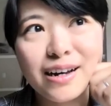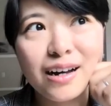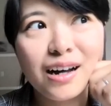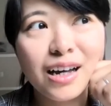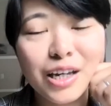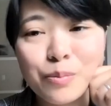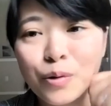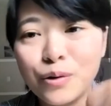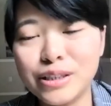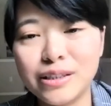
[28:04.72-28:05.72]
an
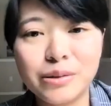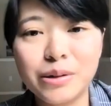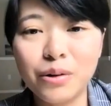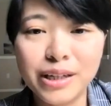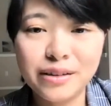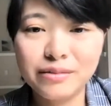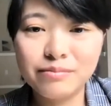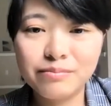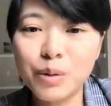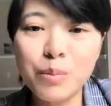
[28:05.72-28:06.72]
important role
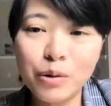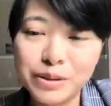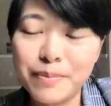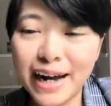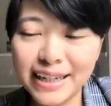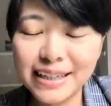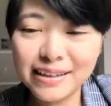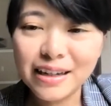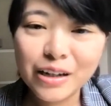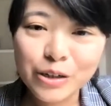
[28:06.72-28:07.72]
in promote
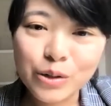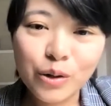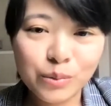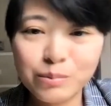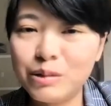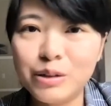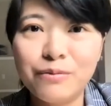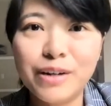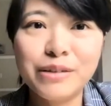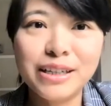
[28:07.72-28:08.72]
buy-in, so the
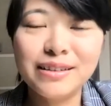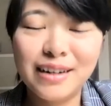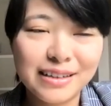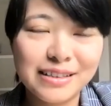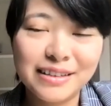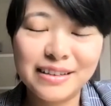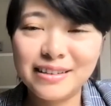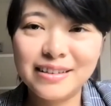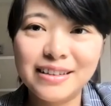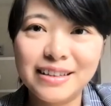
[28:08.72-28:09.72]
very like the
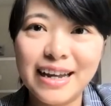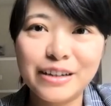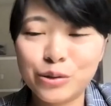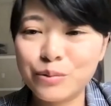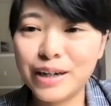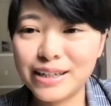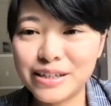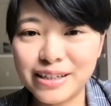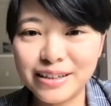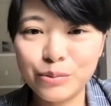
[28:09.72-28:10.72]
the natural
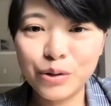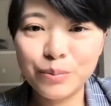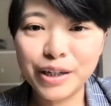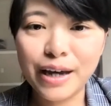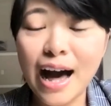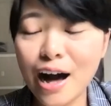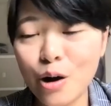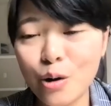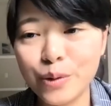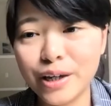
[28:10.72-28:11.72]
question will be
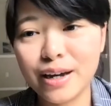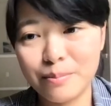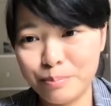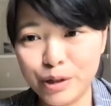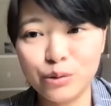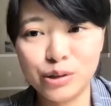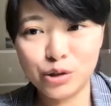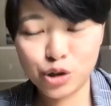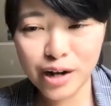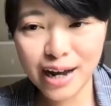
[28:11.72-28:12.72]
how we can build a
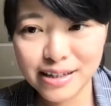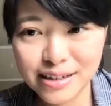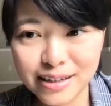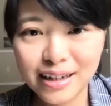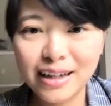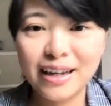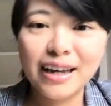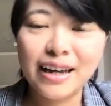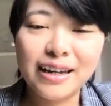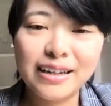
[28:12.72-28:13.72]
trust,
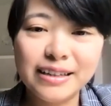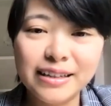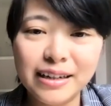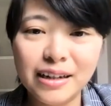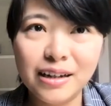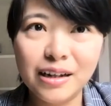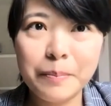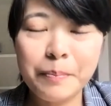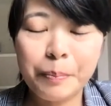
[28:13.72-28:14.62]
and. Uh,